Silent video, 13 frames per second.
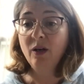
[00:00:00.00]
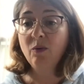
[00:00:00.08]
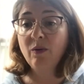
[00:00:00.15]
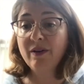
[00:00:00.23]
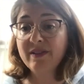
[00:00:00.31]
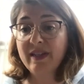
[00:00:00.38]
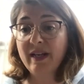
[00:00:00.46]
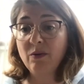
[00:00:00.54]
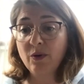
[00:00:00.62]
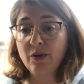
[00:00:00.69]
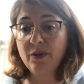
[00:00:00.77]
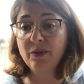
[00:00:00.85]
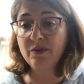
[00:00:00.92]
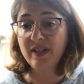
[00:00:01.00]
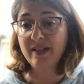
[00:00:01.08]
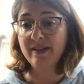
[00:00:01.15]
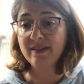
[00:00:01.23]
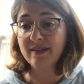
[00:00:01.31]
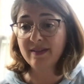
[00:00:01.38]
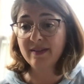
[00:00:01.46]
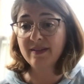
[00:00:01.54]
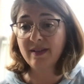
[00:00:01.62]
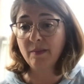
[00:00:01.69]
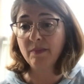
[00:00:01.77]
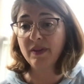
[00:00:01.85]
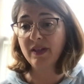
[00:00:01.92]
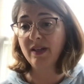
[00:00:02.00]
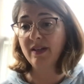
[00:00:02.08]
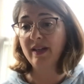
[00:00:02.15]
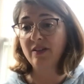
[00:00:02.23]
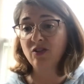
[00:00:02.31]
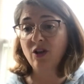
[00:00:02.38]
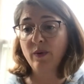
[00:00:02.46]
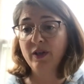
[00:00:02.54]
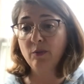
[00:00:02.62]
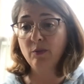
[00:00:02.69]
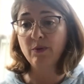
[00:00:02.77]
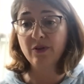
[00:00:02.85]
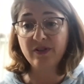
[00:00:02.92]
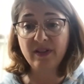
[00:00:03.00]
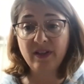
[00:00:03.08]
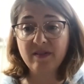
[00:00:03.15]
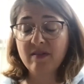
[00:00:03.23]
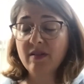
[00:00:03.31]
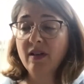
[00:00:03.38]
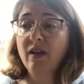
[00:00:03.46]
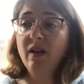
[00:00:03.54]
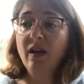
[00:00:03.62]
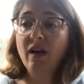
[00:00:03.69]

whereas that orthostasis is something that's going to persist